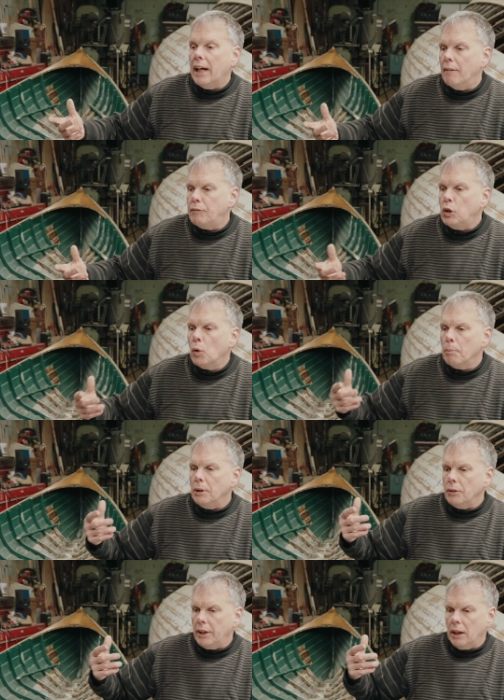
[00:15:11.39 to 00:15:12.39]
if you were
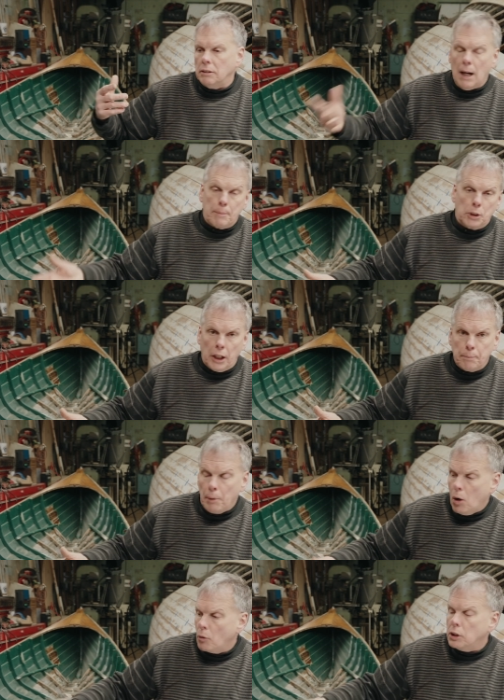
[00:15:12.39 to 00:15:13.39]
building a lap straight
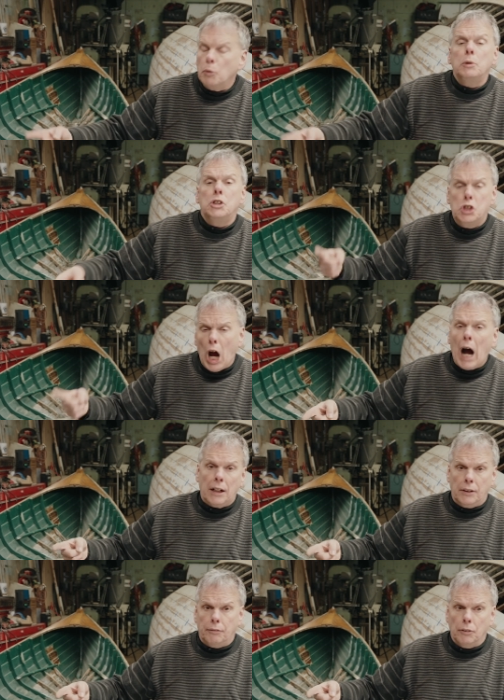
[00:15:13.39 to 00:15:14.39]
boat, you
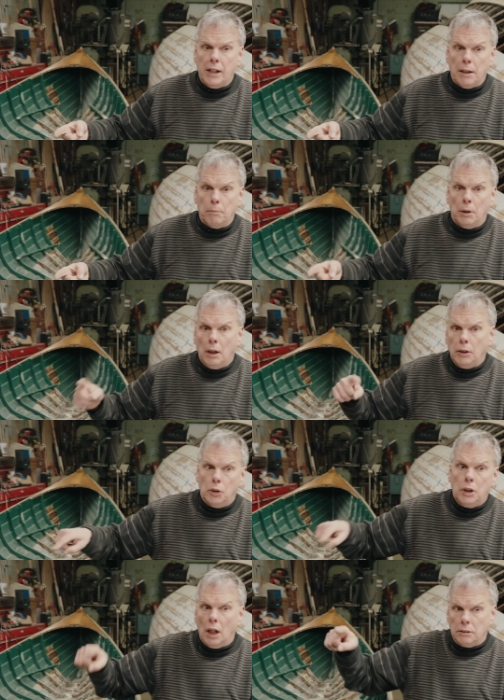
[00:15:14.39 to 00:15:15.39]
jogged the frame.
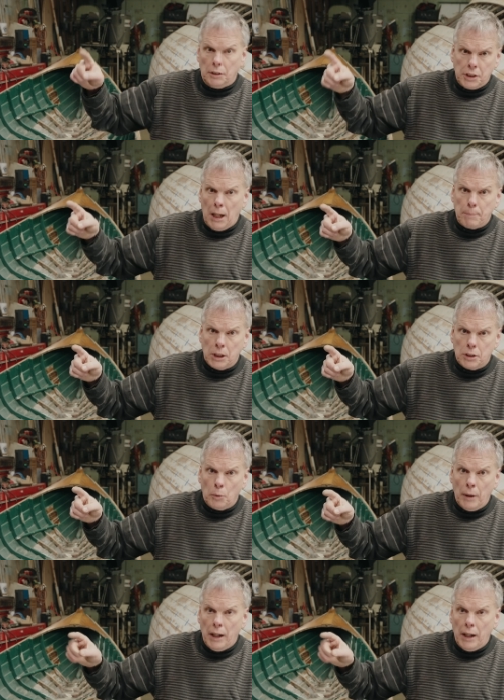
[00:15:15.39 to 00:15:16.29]
You'd cut little steps into it,